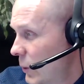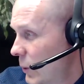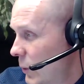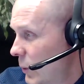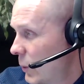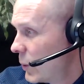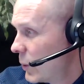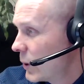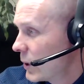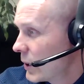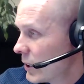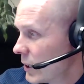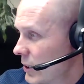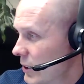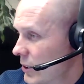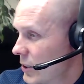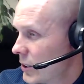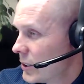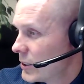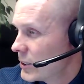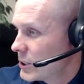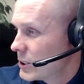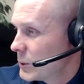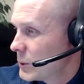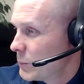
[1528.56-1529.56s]
Or could it
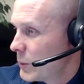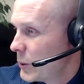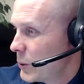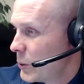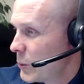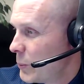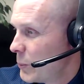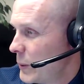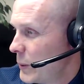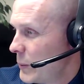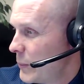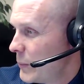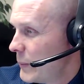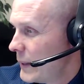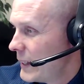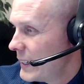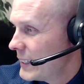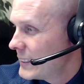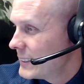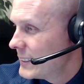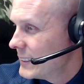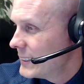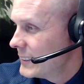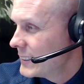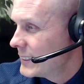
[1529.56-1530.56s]
also both be
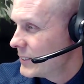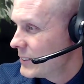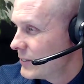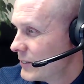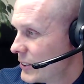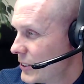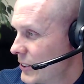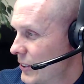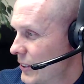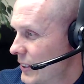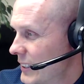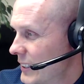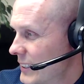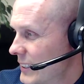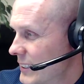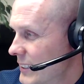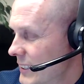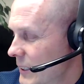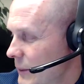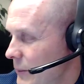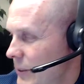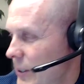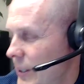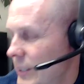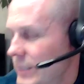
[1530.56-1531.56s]
medicines and returning to
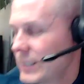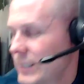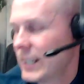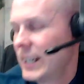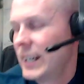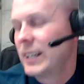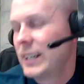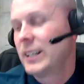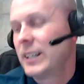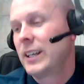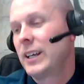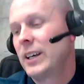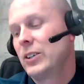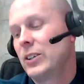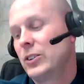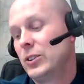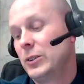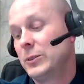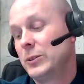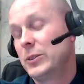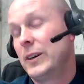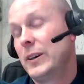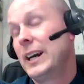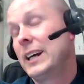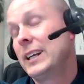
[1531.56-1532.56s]
sleep causing acting out
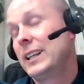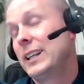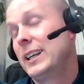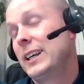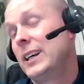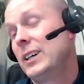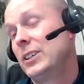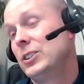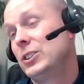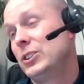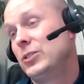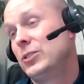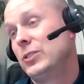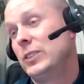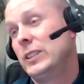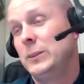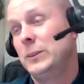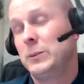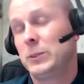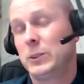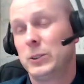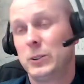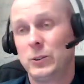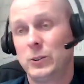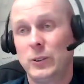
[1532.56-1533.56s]
dreams? So acting out
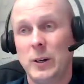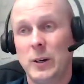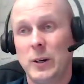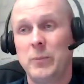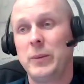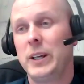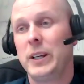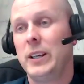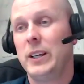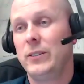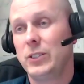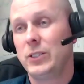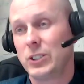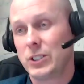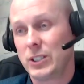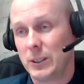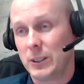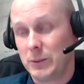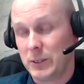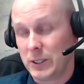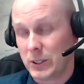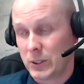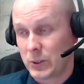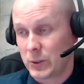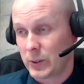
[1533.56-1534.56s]
dreams or REM behavior
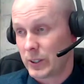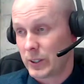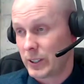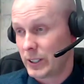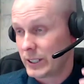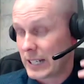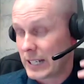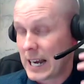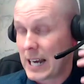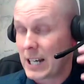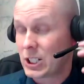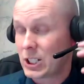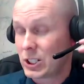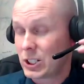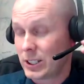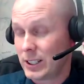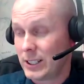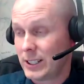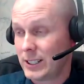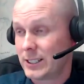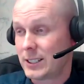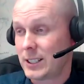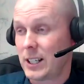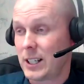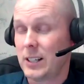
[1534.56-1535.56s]
sleep disorder is actually
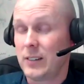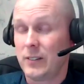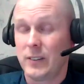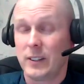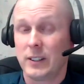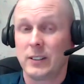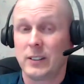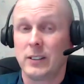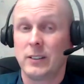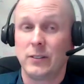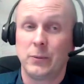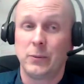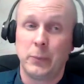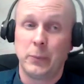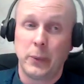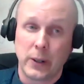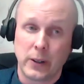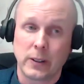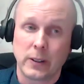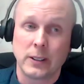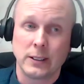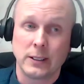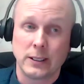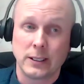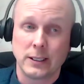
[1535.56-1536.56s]
a side effect of
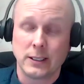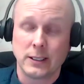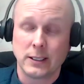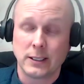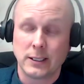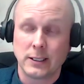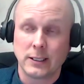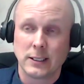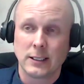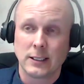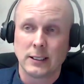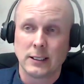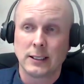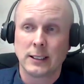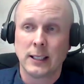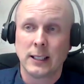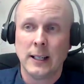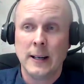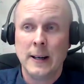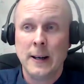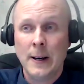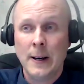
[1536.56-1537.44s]
Parkinson's disease.